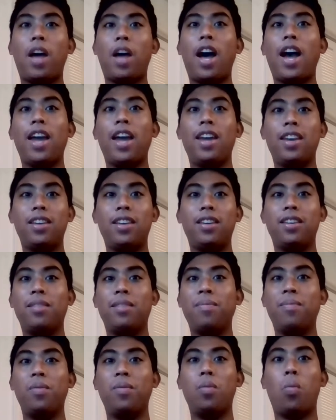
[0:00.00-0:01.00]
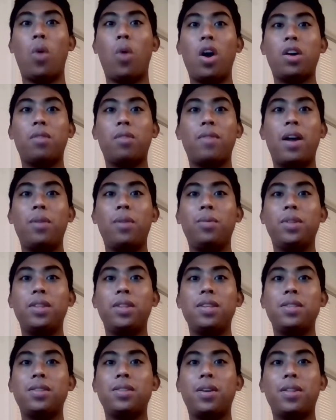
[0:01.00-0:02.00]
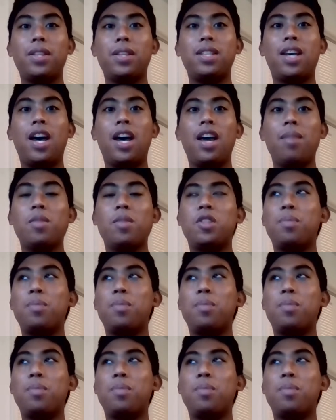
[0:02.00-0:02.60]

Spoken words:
I walk around with these all the time.